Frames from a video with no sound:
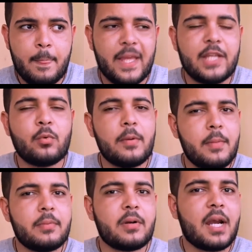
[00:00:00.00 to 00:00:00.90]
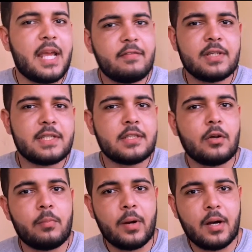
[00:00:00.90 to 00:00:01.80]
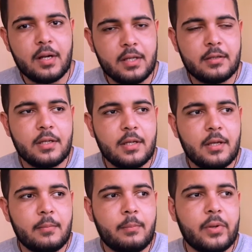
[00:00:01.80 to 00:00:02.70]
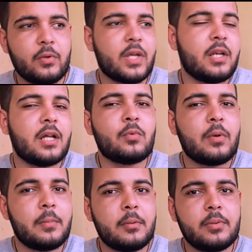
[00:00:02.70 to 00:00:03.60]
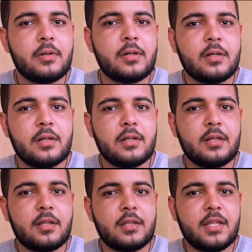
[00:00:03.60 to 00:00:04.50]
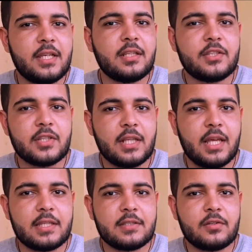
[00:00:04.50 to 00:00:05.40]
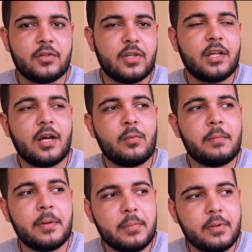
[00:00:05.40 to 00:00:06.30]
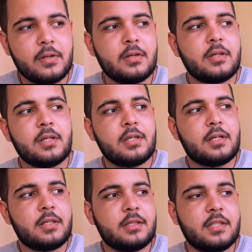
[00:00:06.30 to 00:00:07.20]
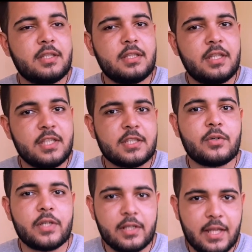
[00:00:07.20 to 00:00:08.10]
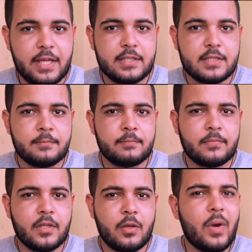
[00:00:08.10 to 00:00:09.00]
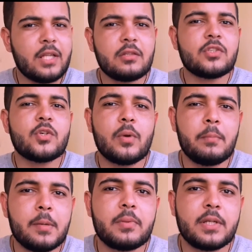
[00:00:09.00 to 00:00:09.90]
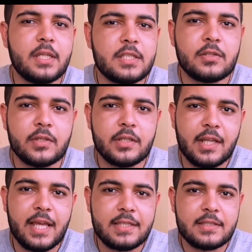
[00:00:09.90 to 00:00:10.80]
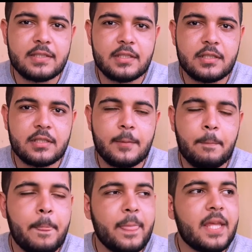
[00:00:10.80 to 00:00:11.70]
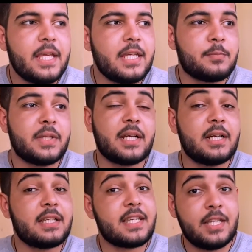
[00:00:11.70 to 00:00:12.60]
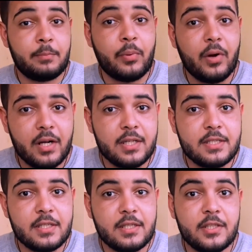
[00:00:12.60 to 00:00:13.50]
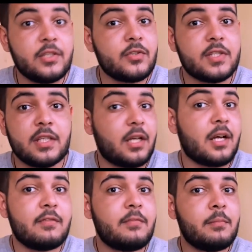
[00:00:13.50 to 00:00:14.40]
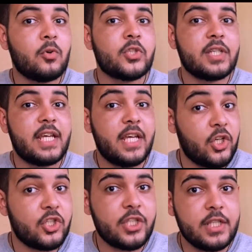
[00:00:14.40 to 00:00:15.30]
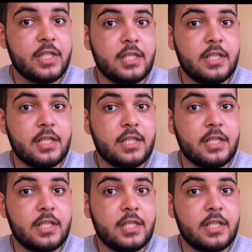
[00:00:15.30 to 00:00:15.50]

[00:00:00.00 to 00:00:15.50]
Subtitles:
and you remember every single party, but you cannot remember the English class, or you cannot remember the history class. Why don't you remember the history class? It's because in the parties you used a lot of emotion, energy